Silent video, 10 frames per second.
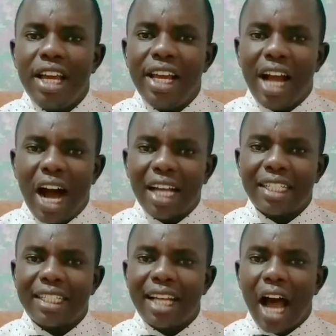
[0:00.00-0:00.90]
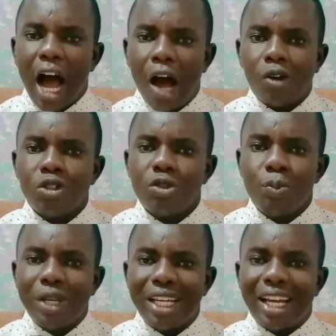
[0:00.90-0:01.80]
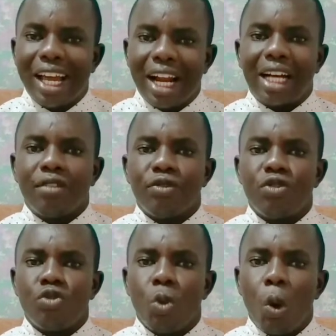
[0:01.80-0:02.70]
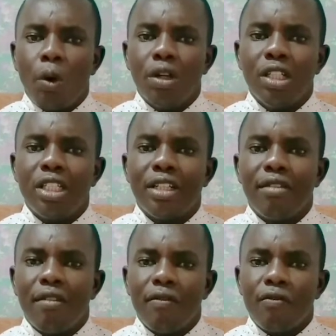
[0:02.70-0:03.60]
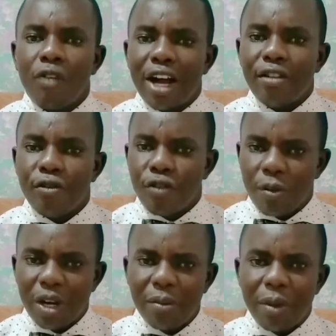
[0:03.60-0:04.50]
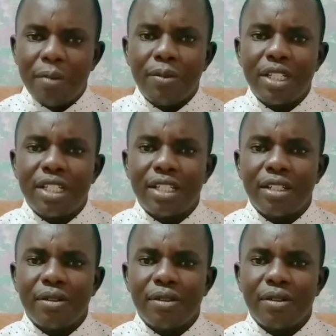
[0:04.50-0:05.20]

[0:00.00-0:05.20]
He has a house big enough to hold 5 family members.